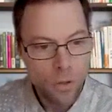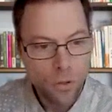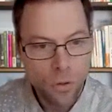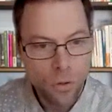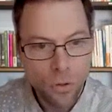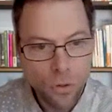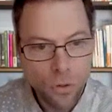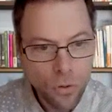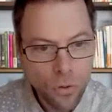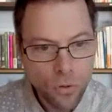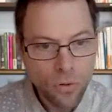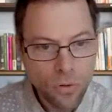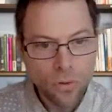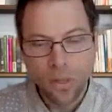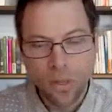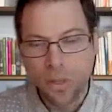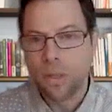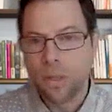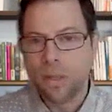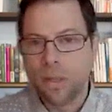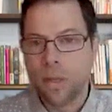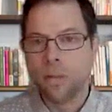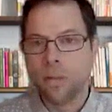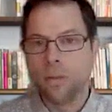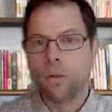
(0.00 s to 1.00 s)
to use
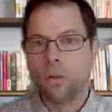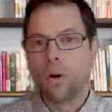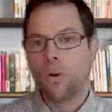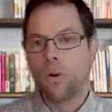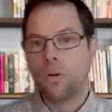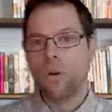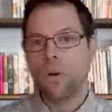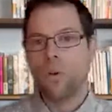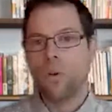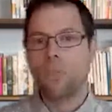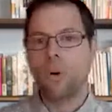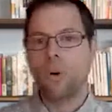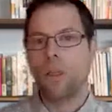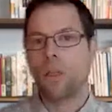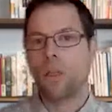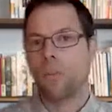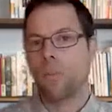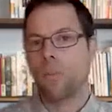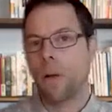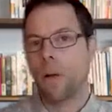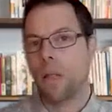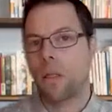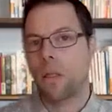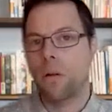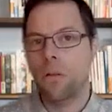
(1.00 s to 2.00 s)
the draw your breath
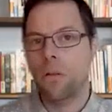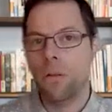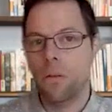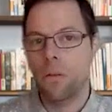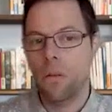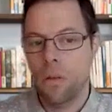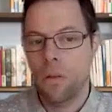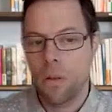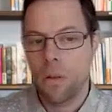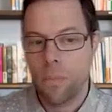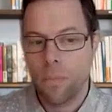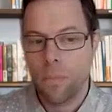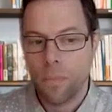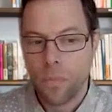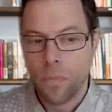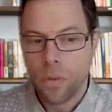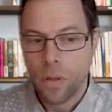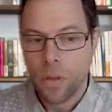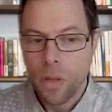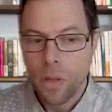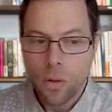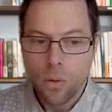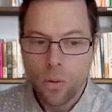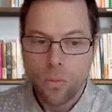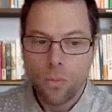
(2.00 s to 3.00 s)
method,
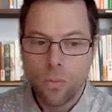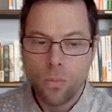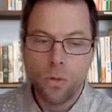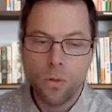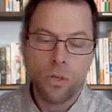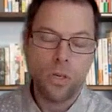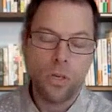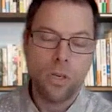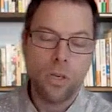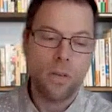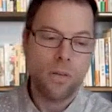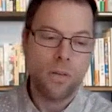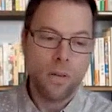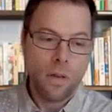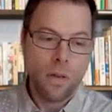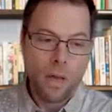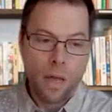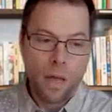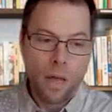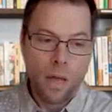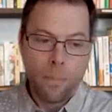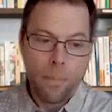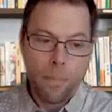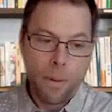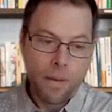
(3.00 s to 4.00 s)
which is
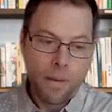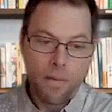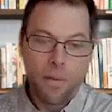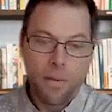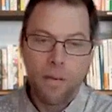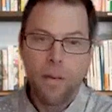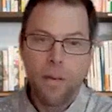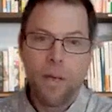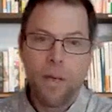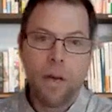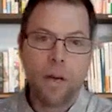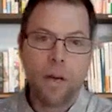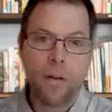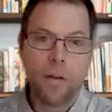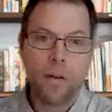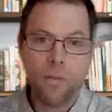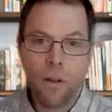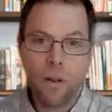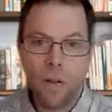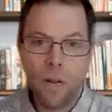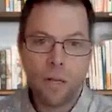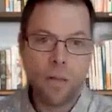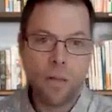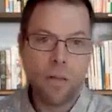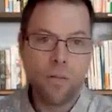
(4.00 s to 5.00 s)
basically a
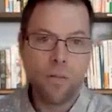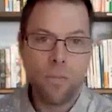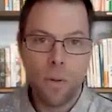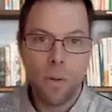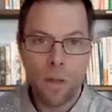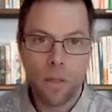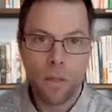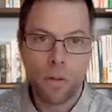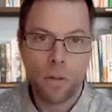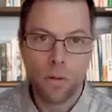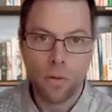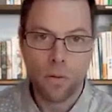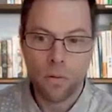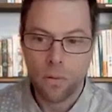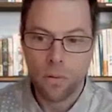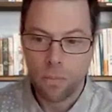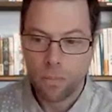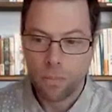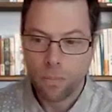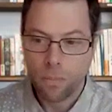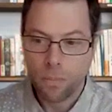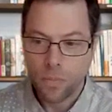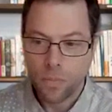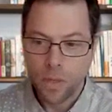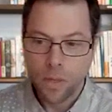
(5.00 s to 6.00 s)
reflective method.
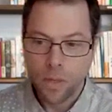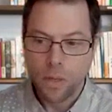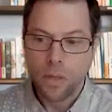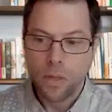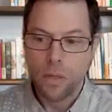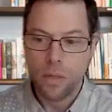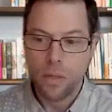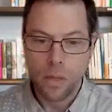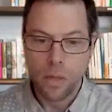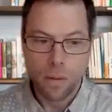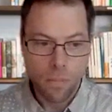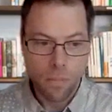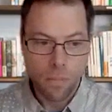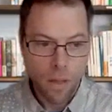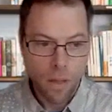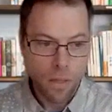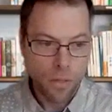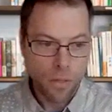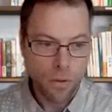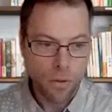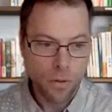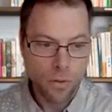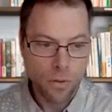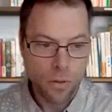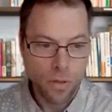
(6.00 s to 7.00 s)
The
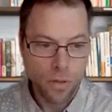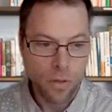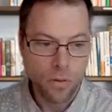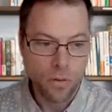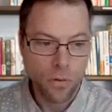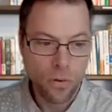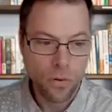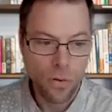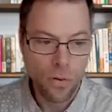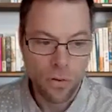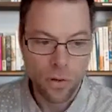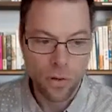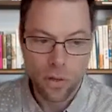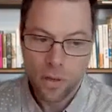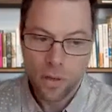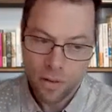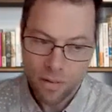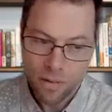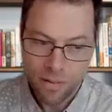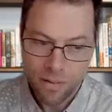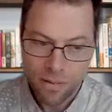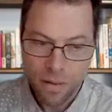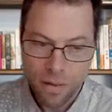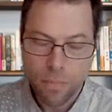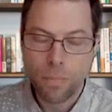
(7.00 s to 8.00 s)
method is using
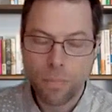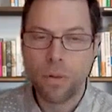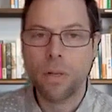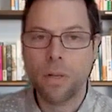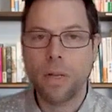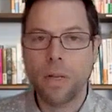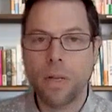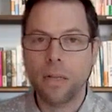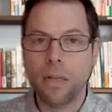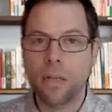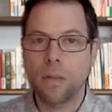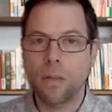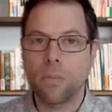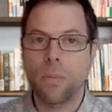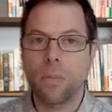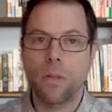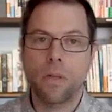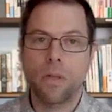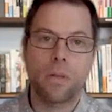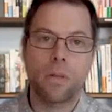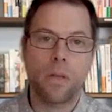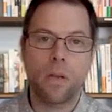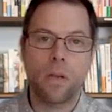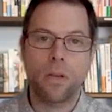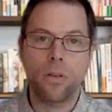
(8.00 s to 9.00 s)
simple guided
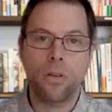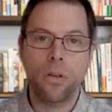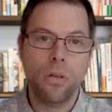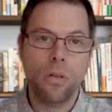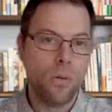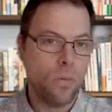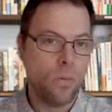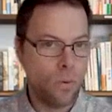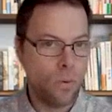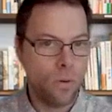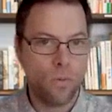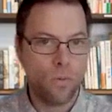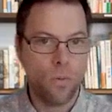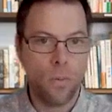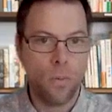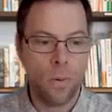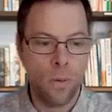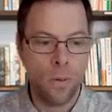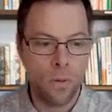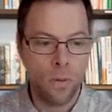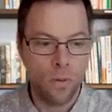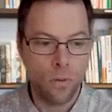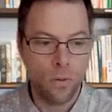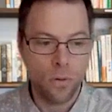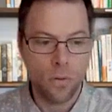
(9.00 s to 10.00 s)
meditation, which we
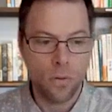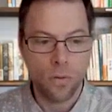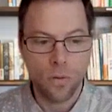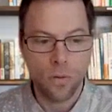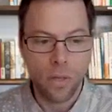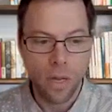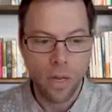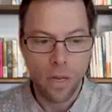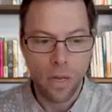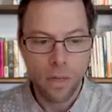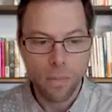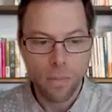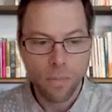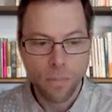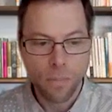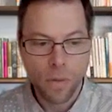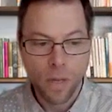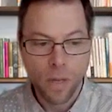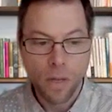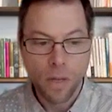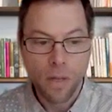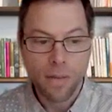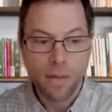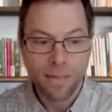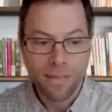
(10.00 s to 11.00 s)
will do today,
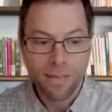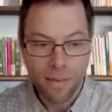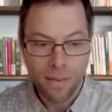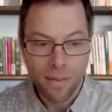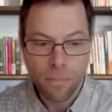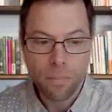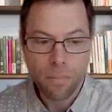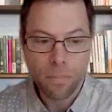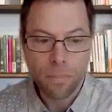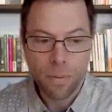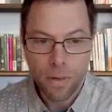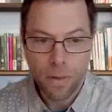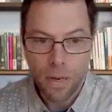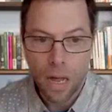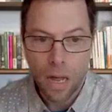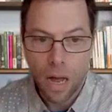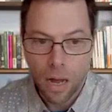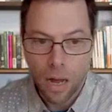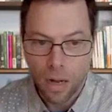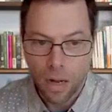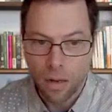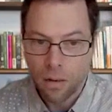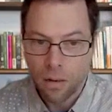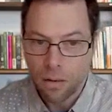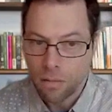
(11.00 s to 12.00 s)
simple
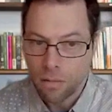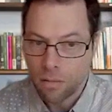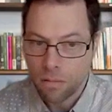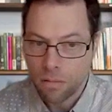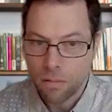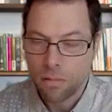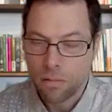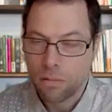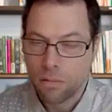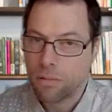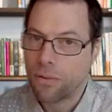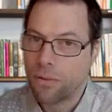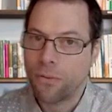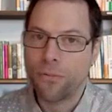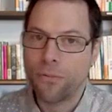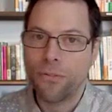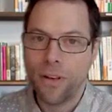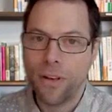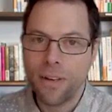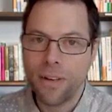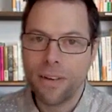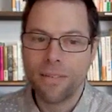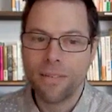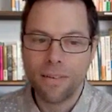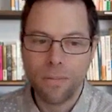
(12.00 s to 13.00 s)
arts, so
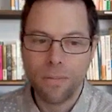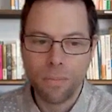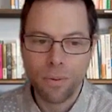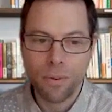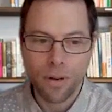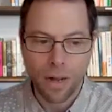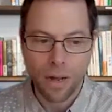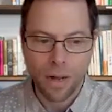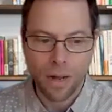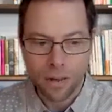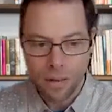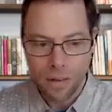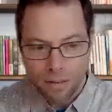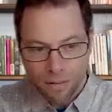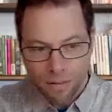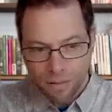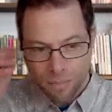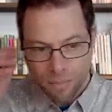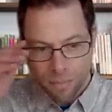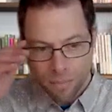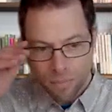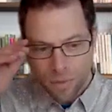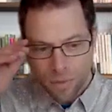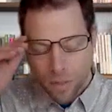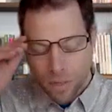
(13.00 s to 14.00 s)
very simple
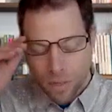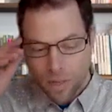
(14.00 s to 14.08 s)
arts,